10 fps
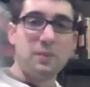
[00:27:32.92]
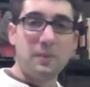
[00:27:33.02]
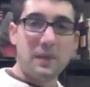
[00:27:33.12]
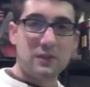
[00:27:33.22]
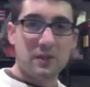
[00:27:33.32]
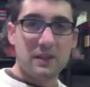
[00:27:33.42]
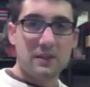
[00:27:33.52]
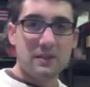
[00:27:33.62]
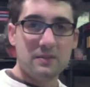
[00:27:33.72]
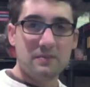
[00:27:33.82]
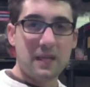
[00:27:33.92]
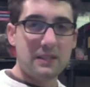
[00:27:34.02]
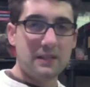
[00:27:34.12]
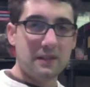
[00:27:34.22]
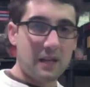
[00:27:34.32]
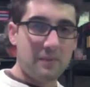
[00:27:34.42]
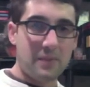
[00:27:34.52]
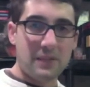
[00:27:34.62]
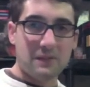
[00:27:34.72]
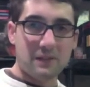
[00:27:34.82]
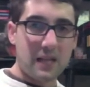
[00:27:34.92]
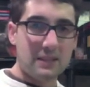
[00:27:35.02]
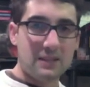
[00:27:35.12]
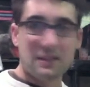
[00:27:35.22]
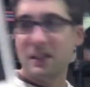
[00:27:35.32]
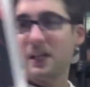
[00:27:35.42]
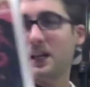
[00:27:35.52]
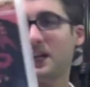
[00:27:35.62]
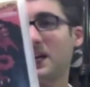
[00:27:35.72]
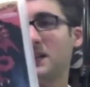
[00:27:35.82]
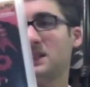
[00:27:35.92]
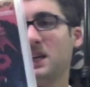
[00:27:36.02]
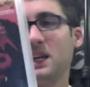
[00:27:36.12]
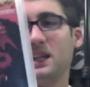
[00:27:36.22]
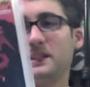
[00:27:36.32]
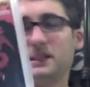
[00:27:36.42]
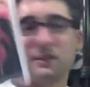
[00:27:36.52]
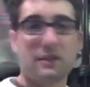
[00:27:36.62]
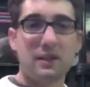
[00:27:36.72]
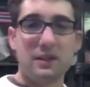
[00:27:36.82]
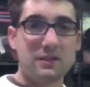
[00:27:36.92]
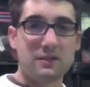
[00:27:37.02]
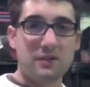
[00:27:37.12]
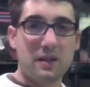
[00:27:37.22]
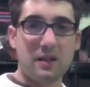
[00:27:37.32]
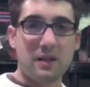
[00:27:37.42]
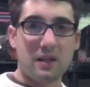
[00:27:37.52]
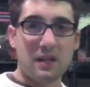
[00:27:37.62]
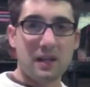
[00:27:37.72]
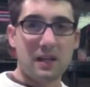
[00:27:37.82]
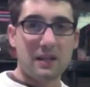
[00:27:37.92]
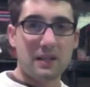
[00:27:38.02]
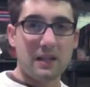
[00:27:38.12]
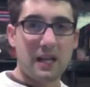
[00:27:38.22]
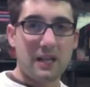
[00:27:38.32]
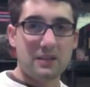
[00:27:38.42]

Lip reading: Metroid. Man, I saved the best for last year, didn't I, guys? This is a great kind of action